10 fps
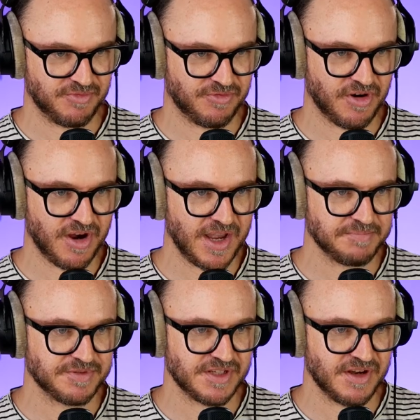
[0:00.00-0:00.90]

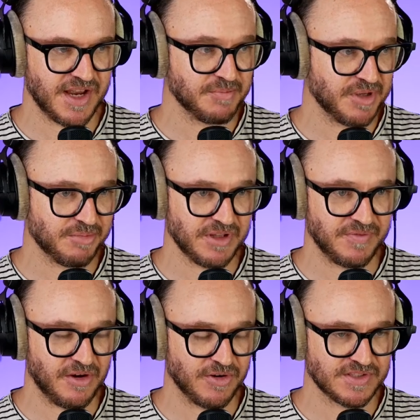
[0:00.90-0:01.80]
fry CIA people in
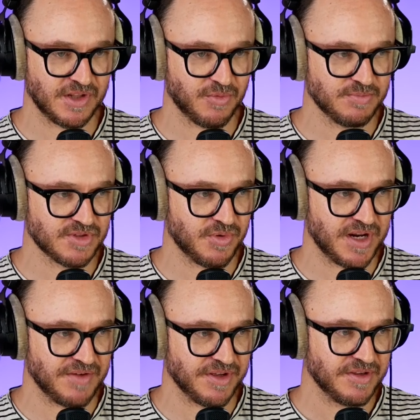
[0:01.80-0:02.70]
their hotel rooms or whatever.